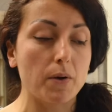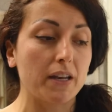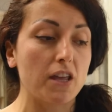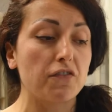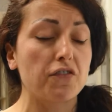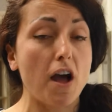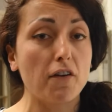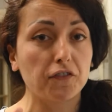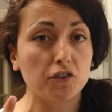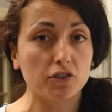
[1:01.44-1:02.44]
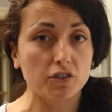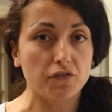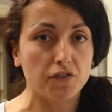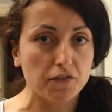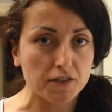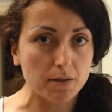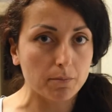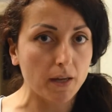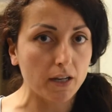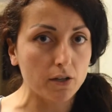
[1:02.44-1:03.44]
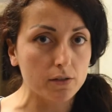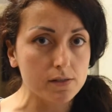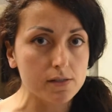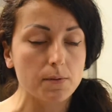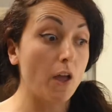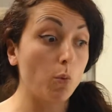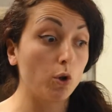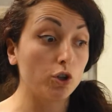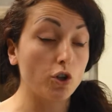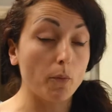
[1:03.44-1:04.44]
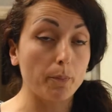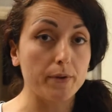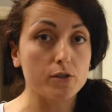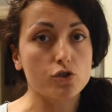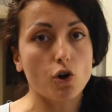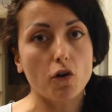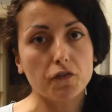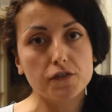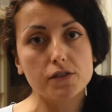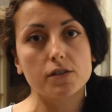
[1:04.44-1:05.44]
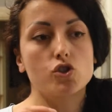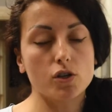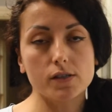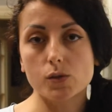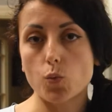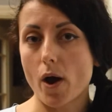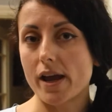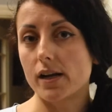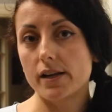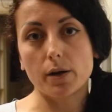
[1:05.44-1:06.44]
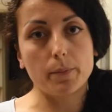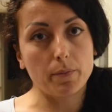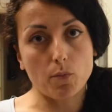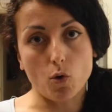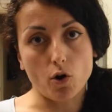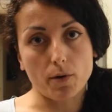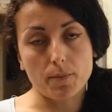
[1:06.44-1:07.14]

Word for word: but if after the 15 minutes it will not be soft, just wait a little bit more.